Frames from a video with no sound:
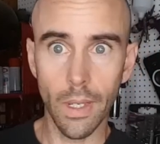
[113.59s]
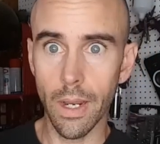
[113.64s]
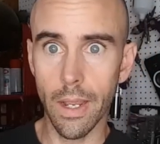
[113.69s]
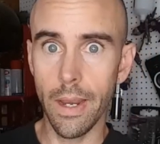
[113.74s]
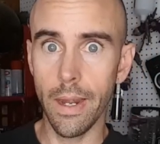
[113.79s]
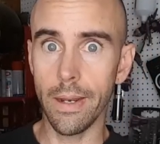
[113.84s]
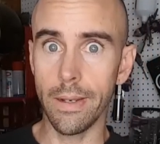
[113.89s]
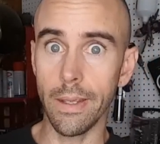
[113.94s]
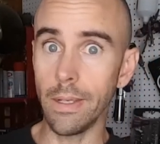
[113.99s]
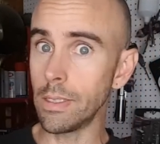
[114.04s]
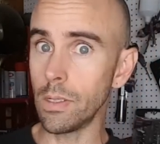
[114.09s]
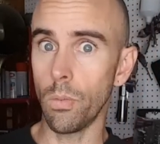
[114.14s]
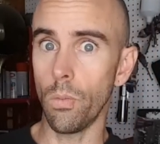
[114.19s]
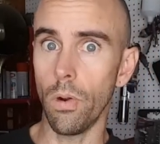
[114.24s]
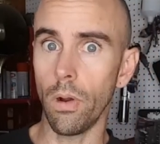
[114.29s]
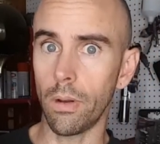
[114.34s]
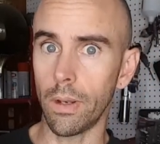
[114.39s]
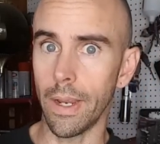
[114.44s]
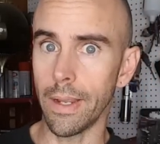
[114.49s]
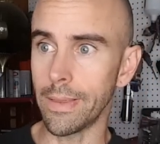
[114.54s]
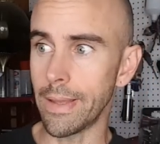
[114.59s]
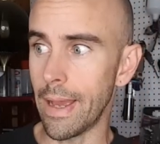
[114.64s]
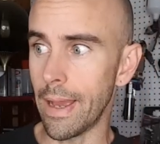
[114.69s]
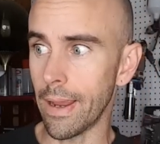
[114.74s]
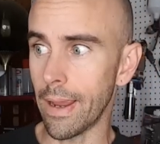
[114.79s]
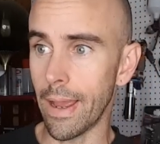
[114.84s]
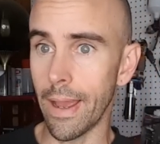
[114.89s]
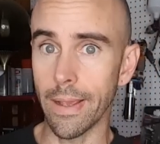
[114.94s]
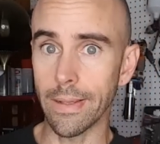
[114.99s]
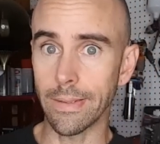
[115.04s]
And it doesn't work like
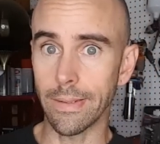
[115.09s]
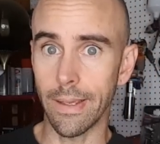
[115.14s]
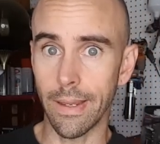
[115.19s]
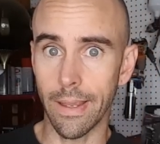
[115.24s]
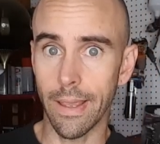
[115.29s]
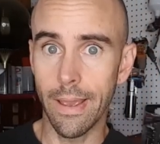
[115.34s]
that, guys.